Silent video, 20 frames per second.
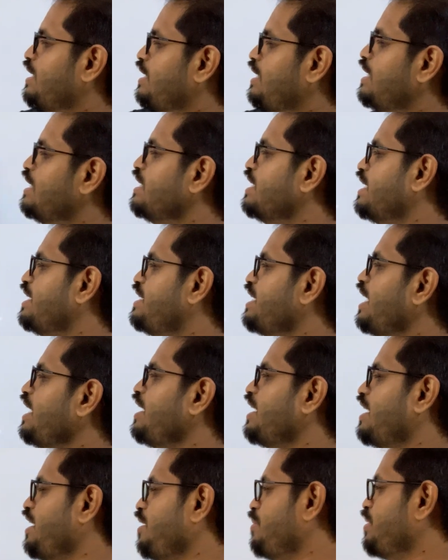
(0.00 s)
In a
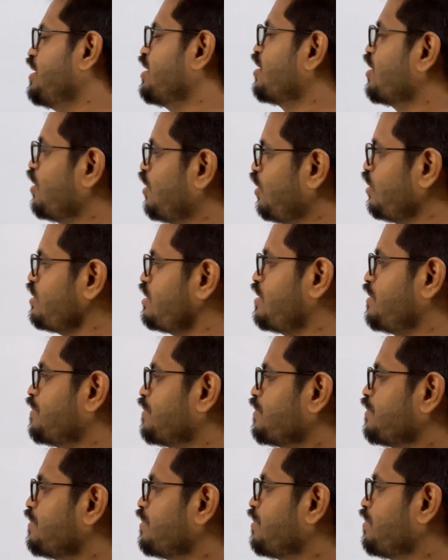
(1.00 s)
dihybrid cross,
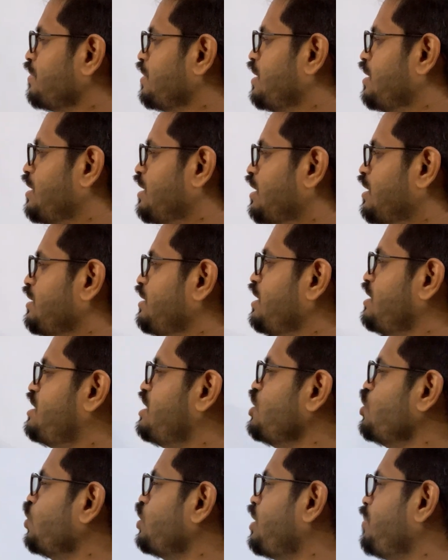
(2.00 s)
the
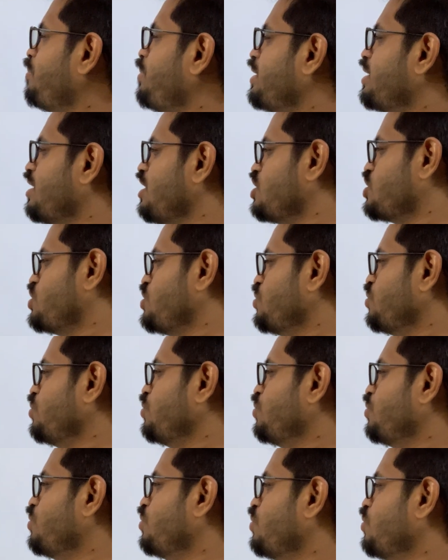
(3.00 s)
genotypic
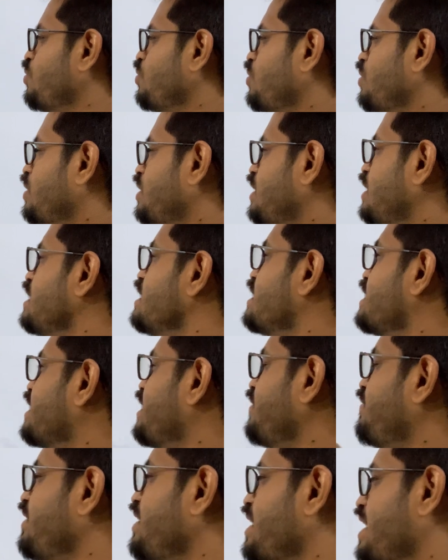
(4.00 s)
ratio is
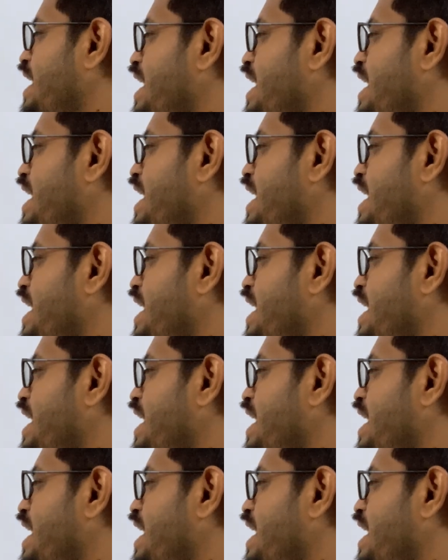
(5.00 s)
given